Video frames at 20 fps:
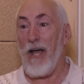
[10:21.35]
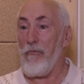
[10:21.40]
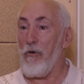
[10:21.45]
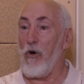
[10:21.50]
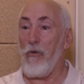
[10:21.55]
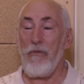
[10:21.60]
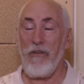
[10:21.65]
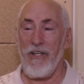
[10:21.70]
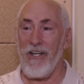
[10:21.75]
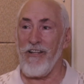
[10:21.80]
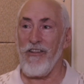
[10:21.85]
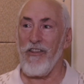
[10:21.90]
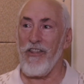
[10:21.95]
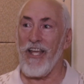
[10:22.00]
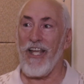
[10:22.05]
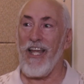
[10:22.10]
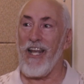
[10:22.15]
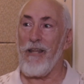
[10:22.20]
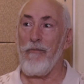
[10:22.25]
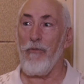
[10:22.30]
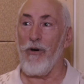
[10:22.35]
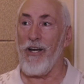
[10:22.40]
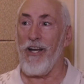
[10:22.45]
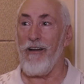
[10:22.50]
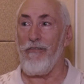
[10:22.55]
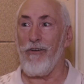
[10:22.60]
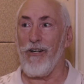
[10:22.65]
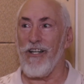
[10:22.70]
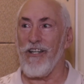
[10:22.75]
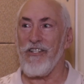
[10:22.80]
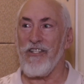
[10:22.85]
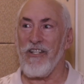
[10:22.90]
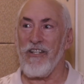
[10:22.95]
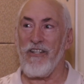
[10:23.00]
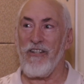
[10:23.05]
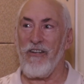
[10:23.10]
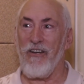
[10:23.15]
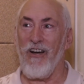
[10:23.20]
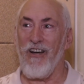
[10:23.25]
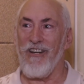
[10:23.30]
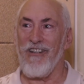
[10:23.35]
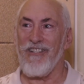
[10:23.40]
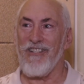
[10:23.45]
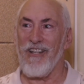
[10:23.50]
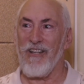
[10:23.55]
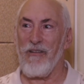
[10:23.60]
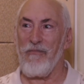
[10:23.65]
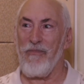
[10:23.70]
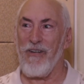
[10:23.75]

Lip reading: I hope you didn't think anyone ever listened to you, honestly.